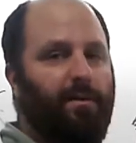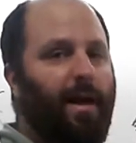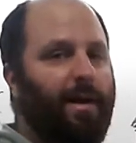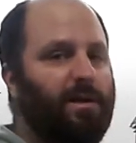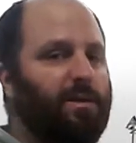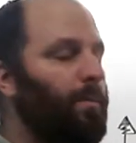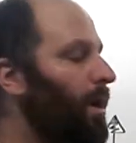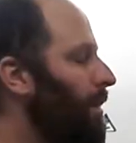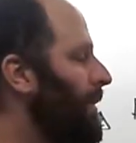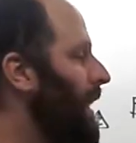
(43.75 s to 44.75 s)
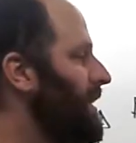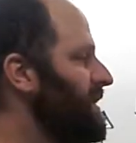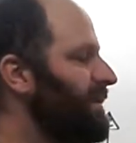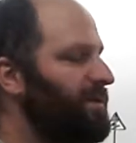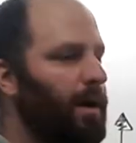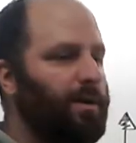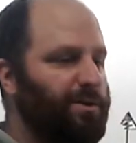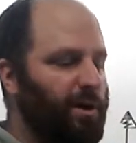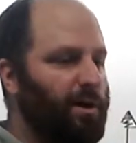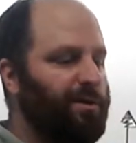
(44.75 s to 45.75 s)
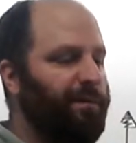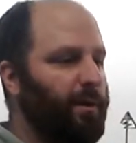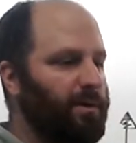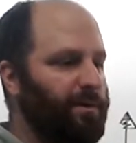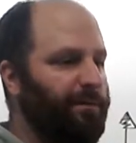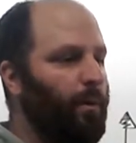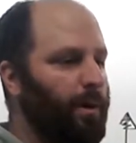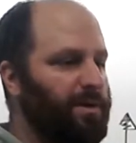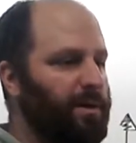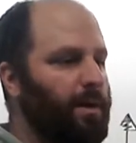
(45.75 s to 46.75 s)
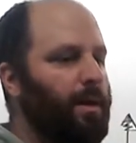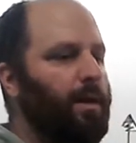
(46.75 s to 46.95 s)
that a small positive test charge feels a force.